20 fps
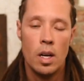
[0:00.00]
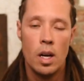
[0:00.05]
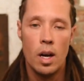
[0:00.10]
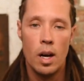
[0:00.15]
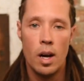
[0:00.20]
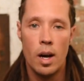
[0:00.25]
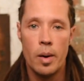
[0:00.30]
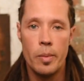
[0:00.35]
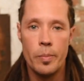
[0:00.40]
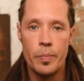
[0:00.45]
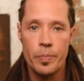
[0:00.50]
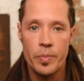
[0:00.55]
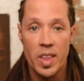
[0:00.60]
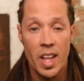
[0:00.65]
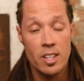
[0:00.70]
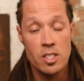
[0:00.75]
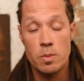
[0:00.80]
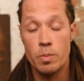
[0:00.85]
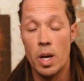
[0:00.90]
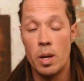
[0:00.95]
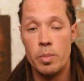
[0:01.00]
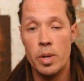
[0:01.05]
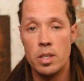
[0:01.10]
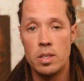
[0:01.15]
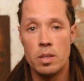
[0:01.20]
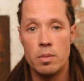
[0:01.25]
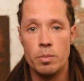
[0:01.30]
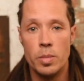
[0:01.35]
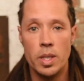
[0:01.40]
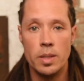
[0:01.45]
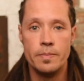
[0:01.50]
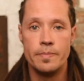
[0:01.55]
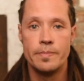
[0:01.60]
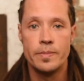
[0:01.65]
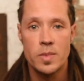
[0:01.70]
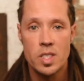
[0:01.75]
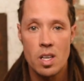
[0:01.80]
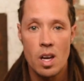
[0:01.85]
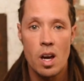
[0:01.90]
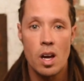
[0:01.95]
Um, which is my opinion, but
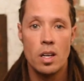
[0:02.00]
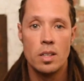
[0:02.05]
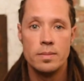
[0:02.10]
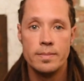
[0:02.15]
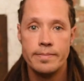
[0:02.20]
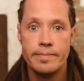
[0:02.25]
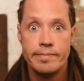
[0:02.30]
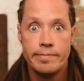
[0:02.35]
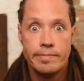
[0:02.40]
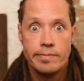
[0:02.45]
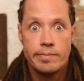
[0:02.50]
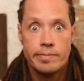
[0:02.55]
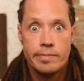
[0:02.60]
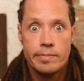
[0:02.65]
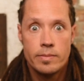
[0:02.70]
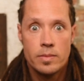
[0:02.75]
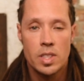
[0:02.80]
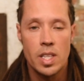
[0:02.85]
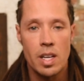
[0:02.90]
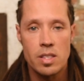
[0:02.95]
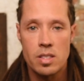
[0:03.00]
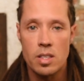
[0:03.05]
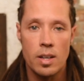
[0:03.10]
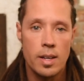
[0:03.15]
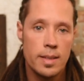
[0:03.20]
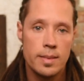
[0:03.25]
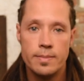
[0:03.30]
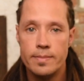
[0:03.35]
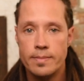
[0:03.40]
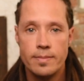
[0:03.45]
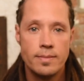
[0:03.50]
sorry, not sorry.